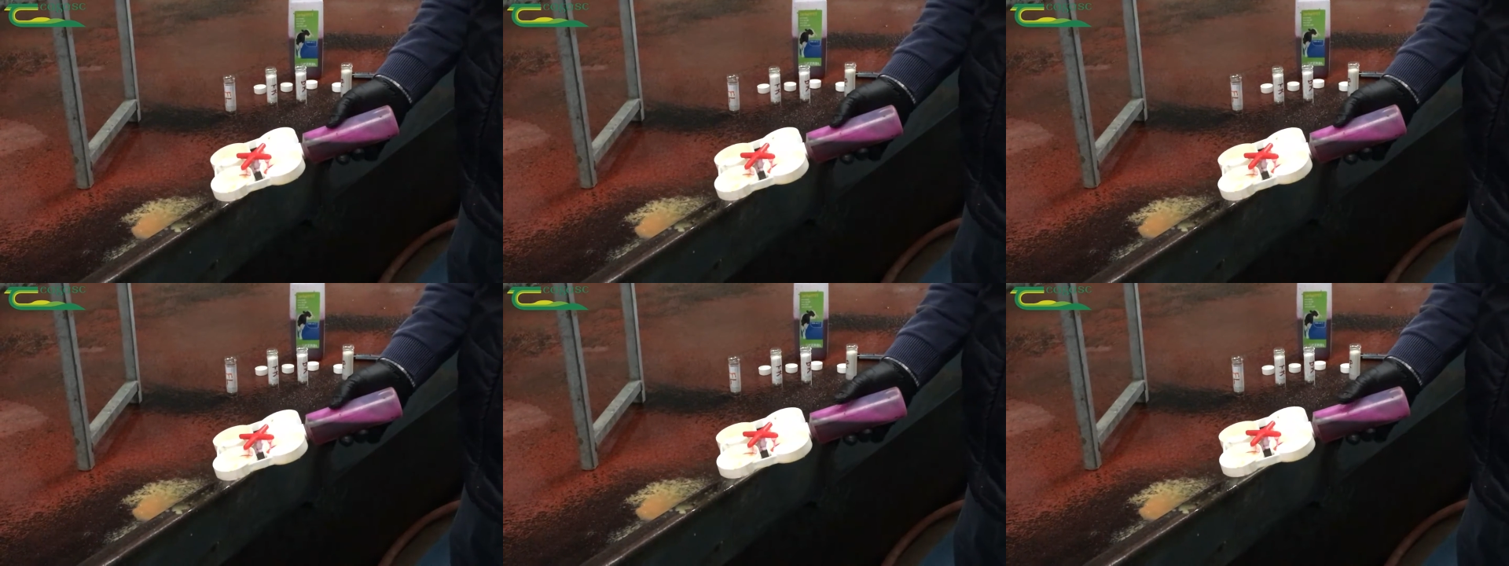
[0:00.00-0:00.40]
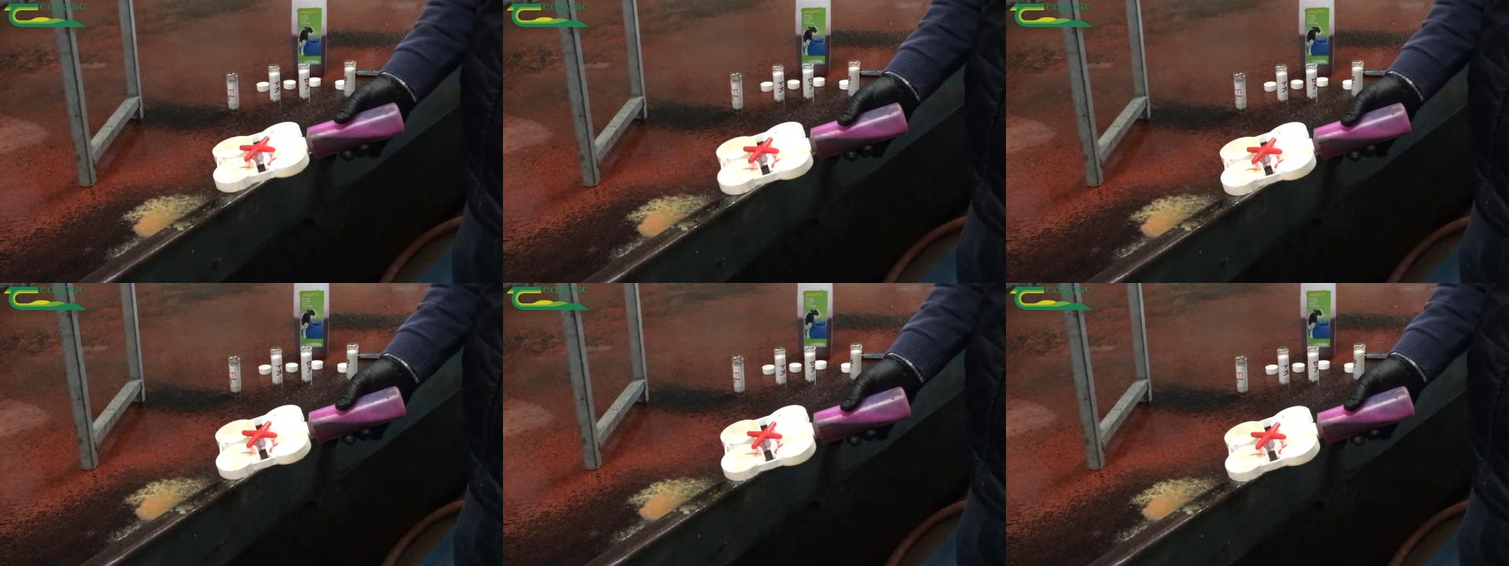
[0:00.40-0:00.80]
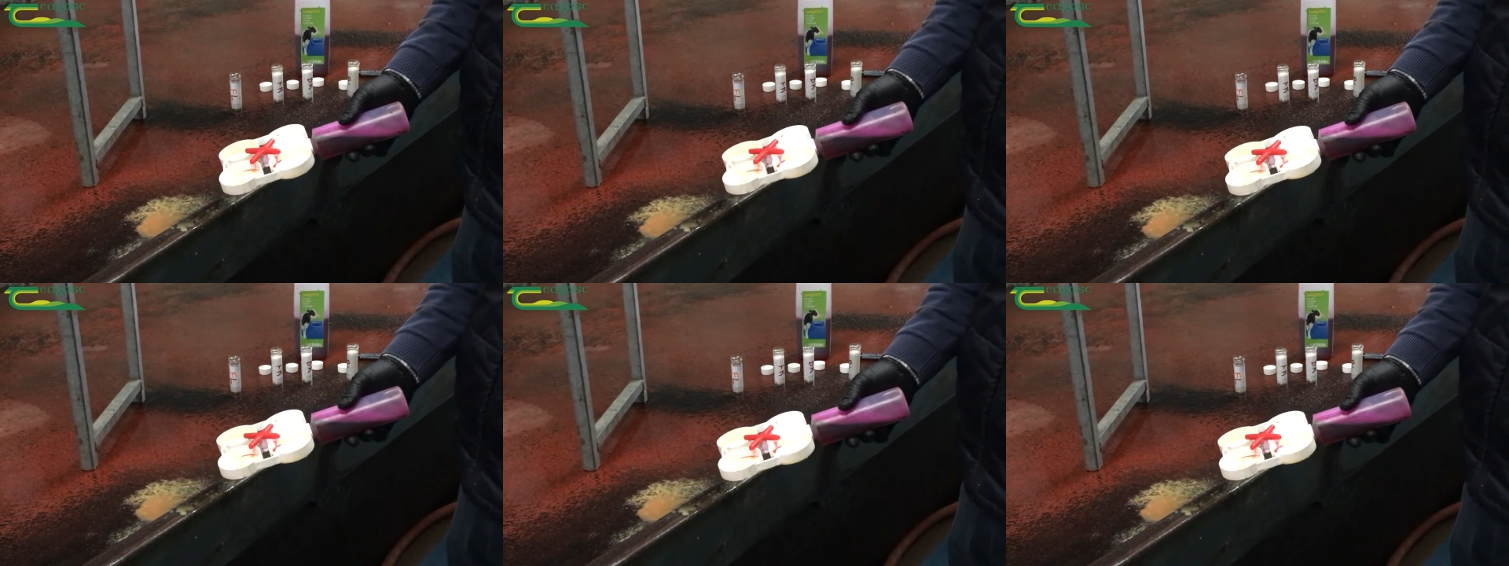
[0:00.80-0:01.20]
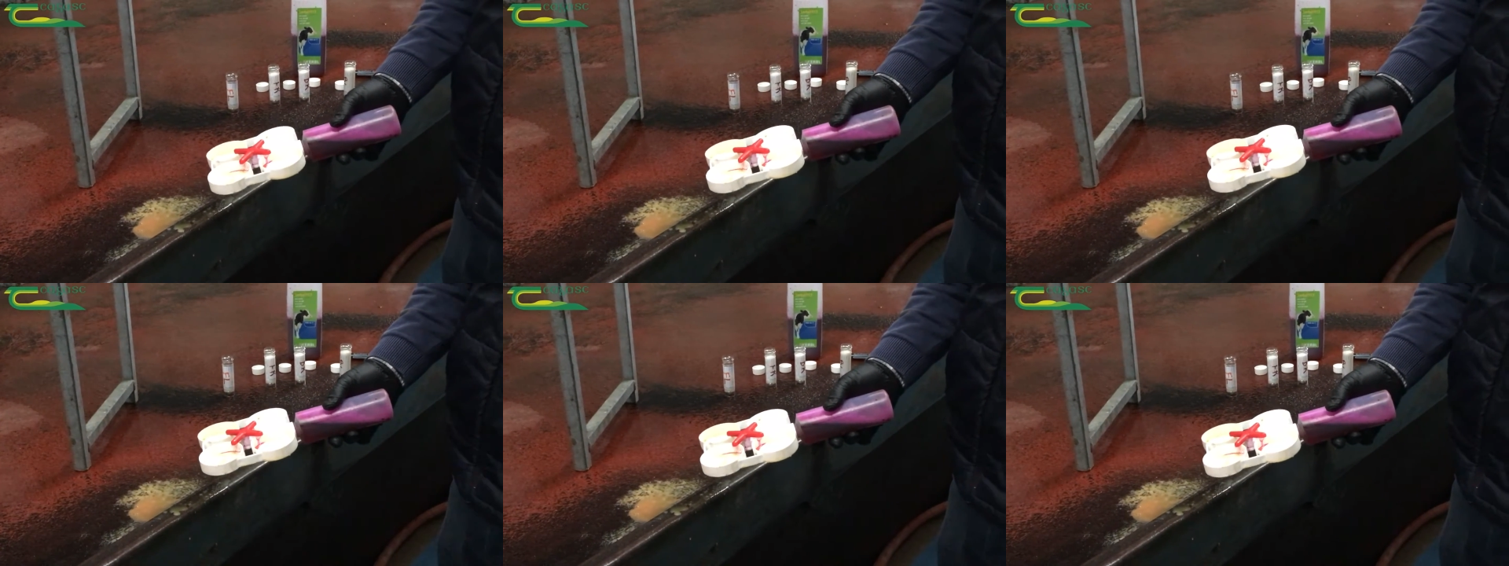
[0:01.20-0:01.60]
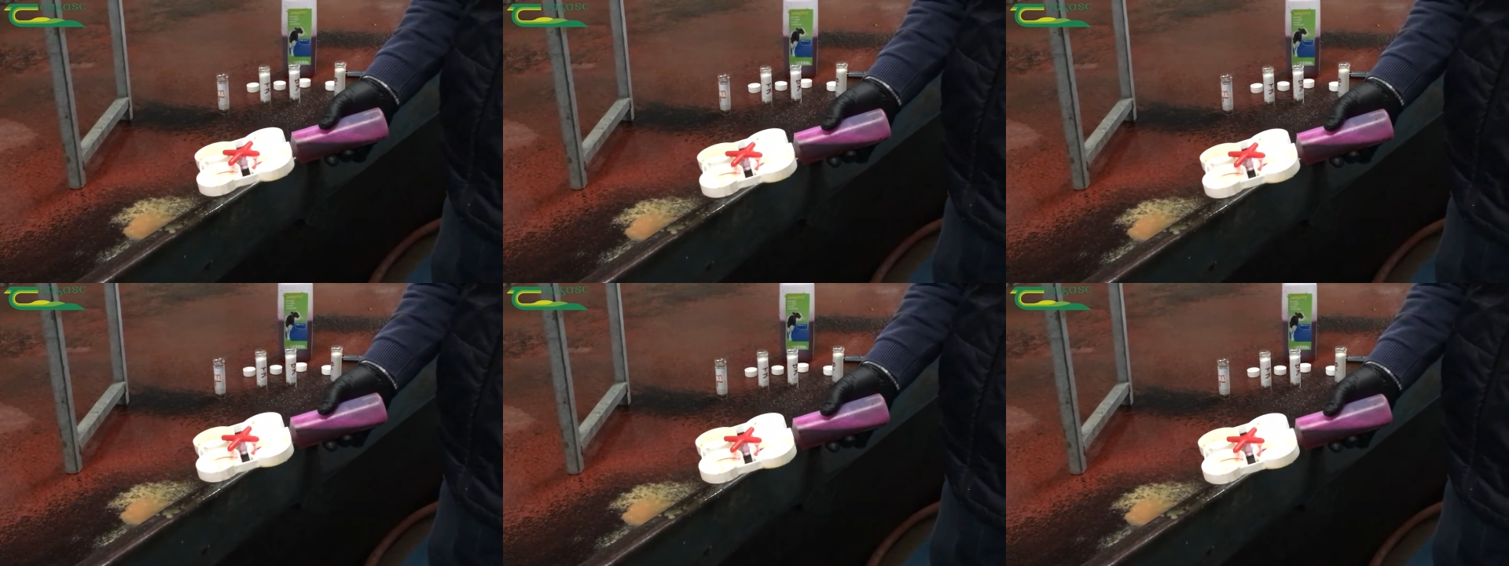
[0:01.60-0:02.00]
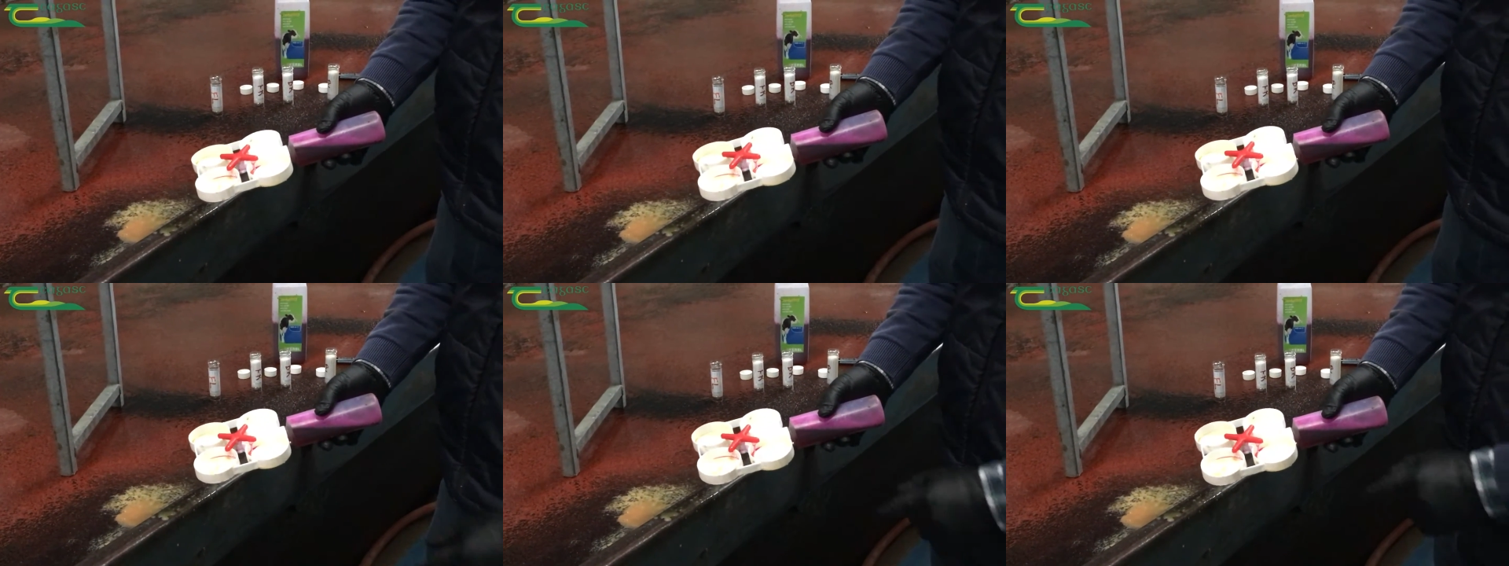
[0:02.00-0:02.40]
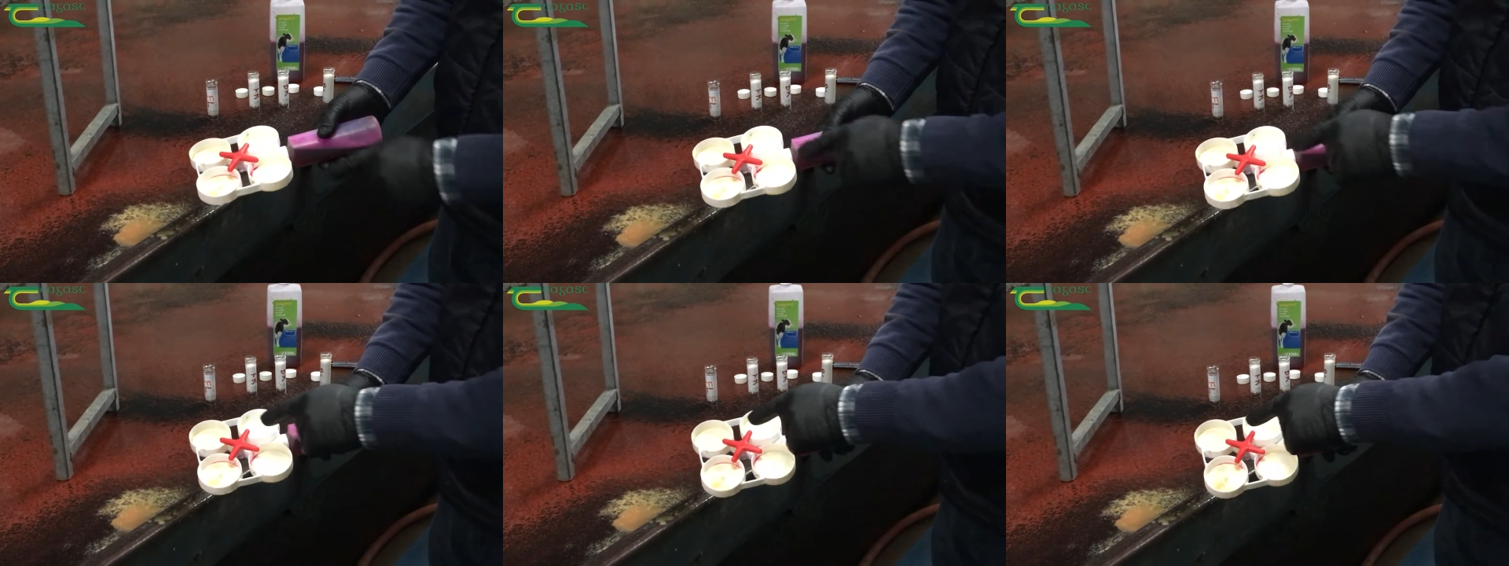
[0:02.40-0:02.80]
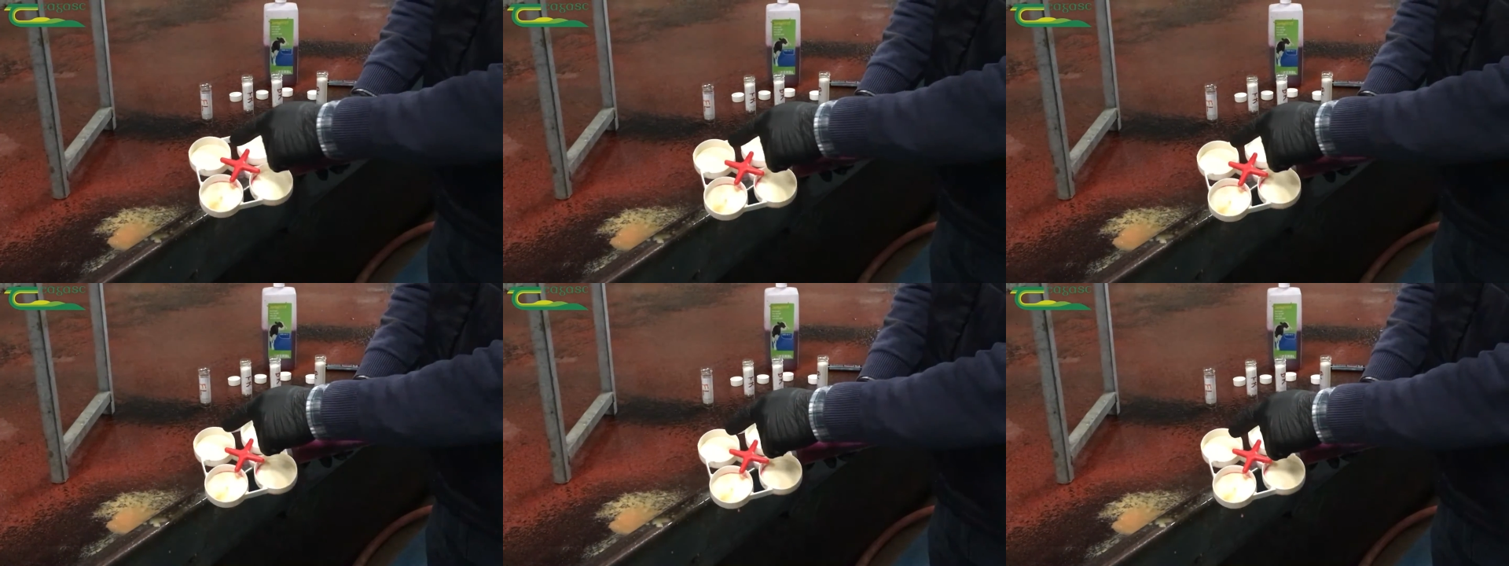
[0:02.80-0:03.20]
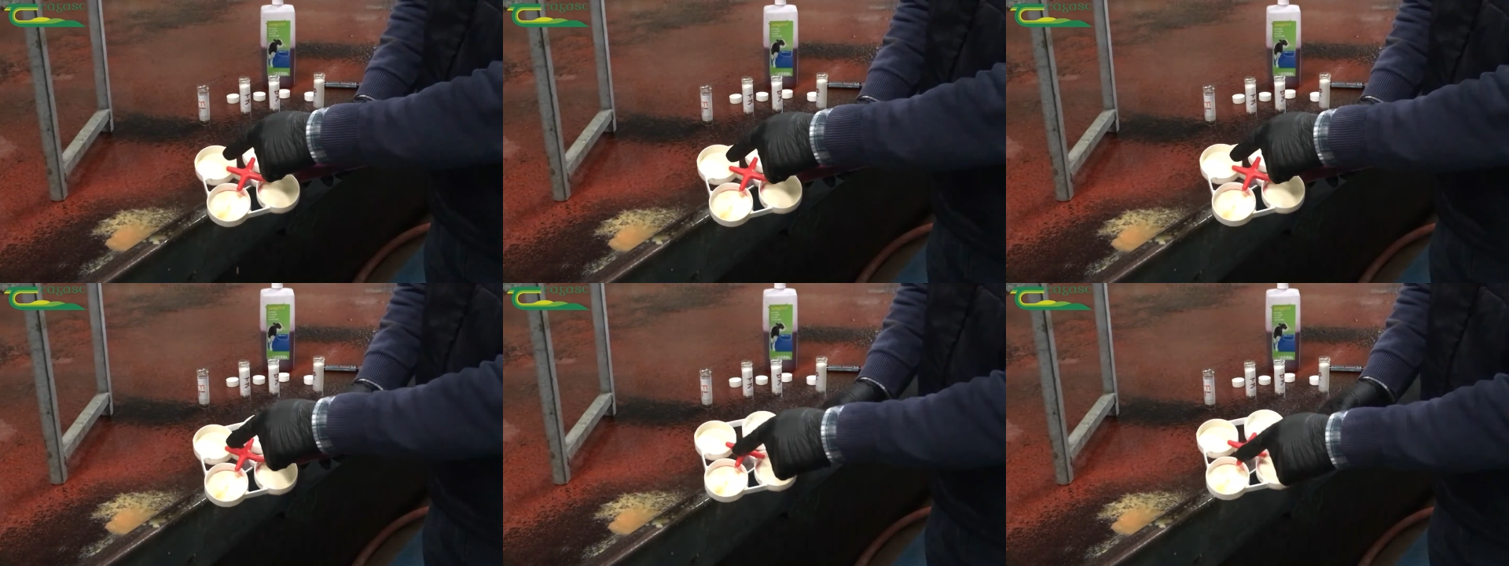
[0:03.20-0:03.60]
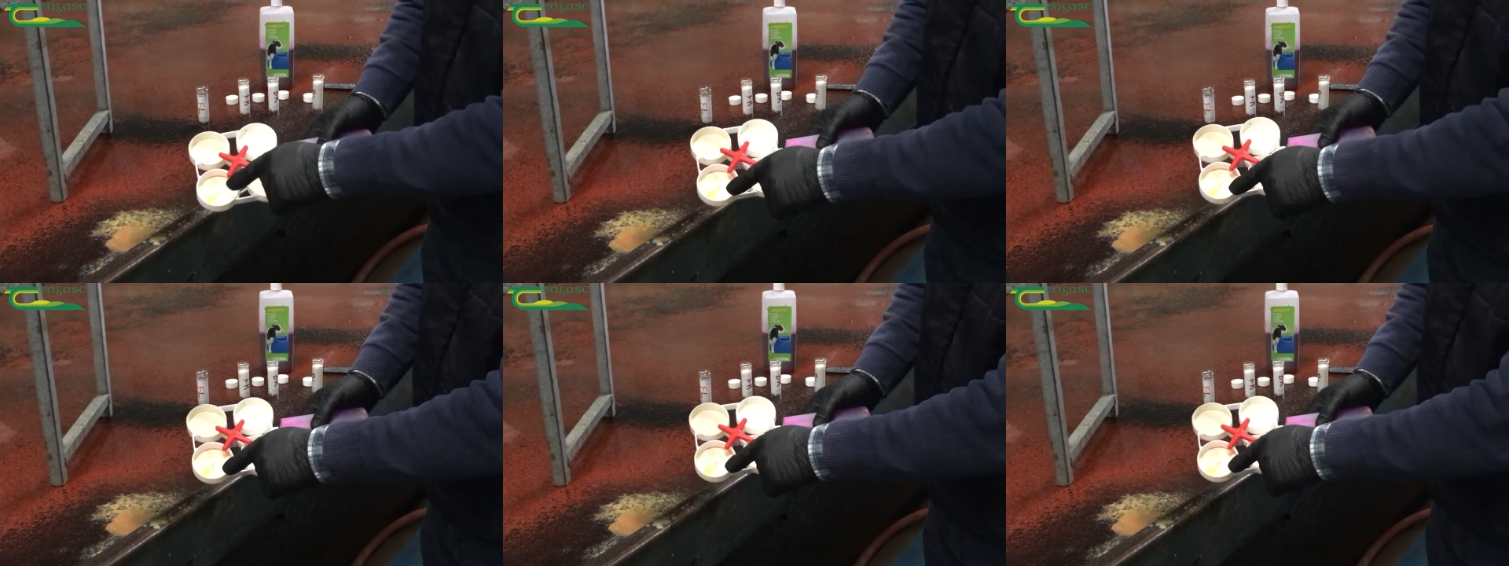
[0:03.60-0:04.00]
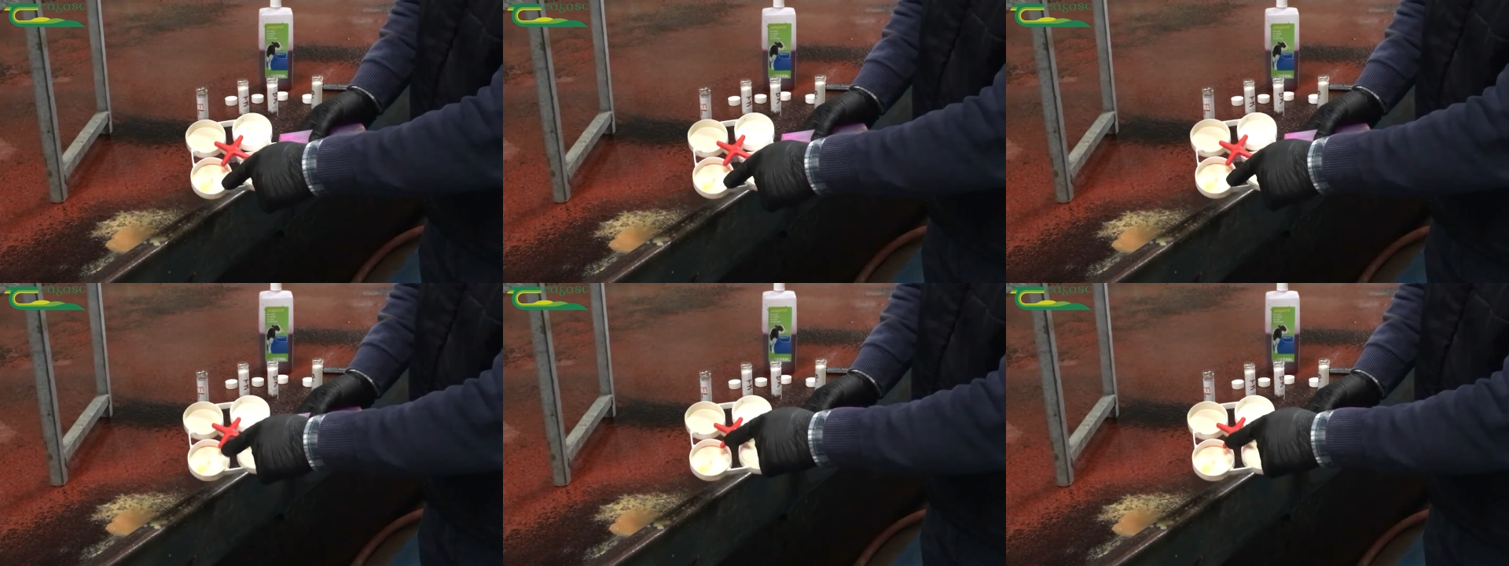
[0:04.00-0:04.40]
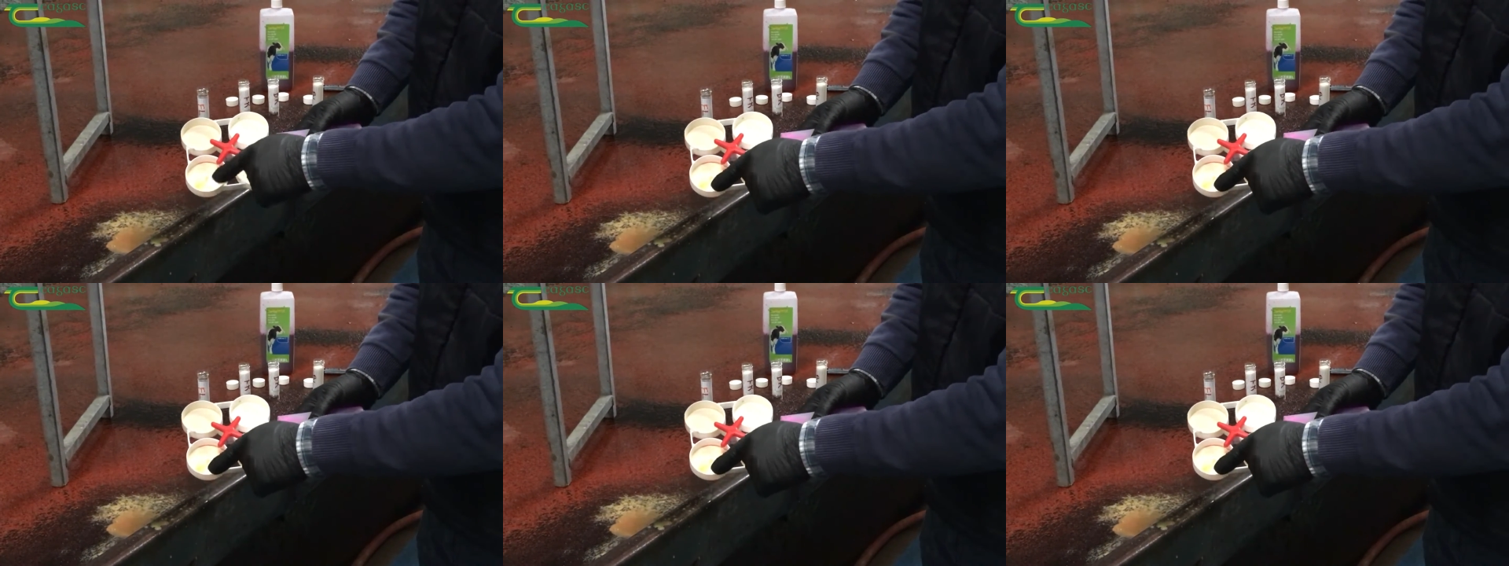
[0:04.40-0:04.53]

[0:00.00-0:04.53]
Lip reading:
Nobody's mouth can be seen.